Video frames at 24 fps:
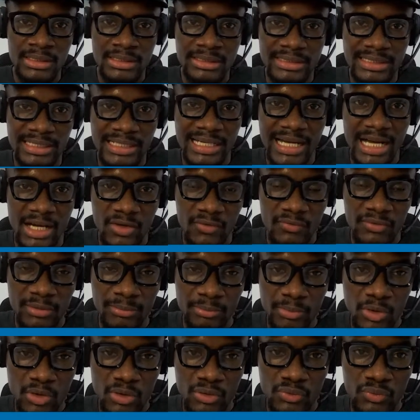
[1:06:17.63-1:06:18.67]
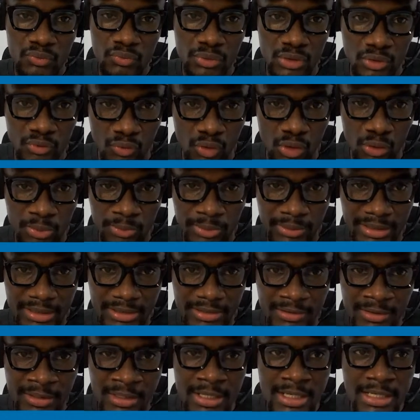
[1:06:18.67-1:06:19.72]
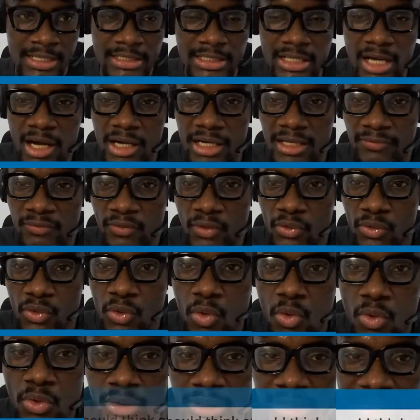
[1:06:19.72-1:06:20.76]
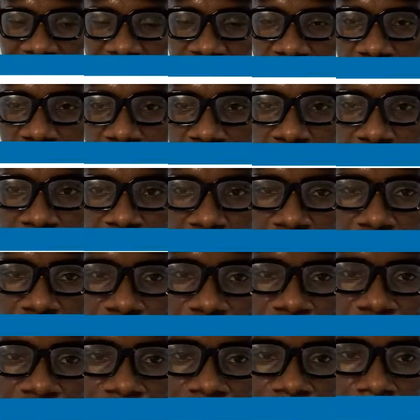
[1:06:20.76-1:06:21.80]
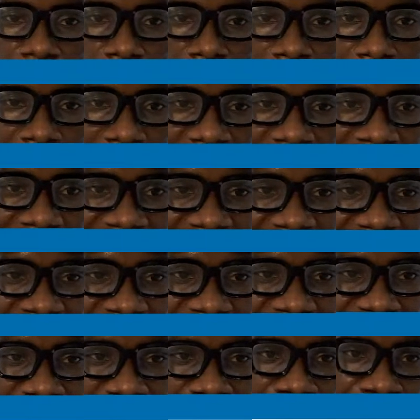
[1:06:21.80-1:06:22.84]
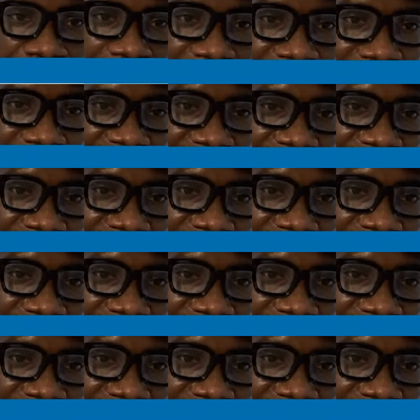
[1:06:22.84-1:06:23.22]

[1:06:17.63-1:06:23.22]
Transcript: there out of the box with WordPress. Now, if your goal is to build a landing page